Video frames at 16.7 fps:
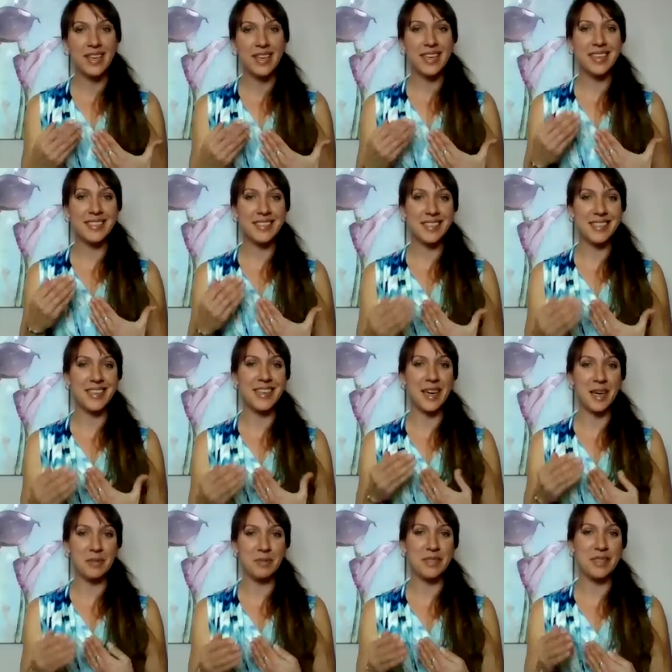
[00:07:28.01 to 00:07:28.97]
is, see,
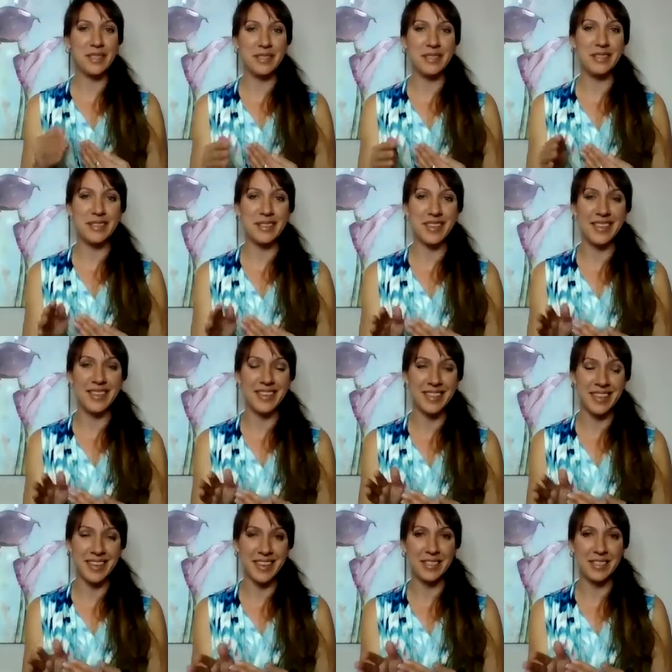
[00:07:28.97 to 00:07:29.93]
I'm still looking at
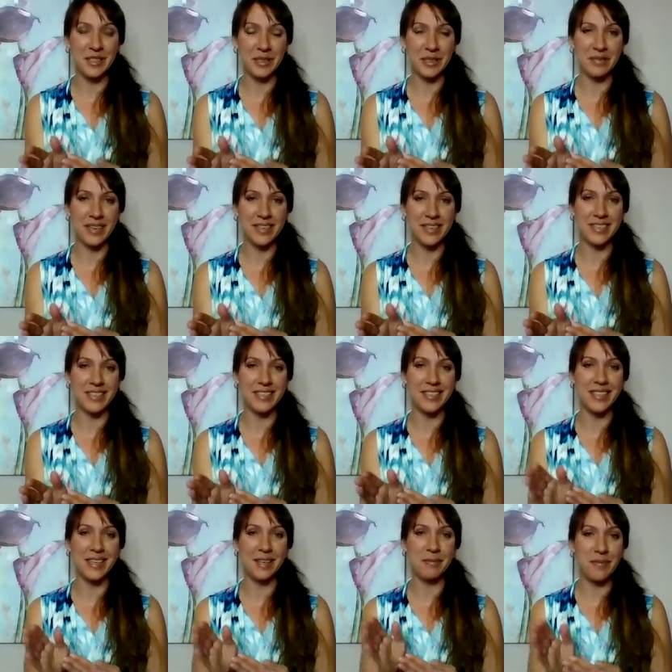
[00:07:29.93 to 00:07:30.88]
that external validation
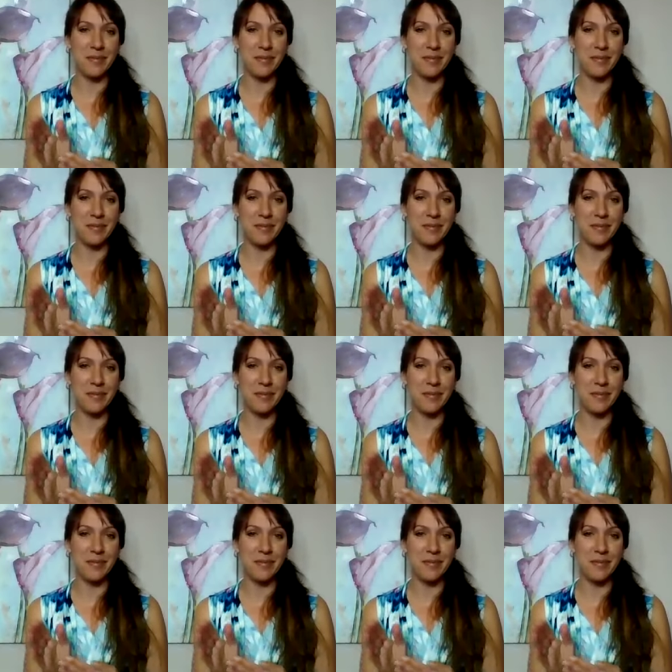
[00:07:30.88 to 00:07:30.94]
thinking,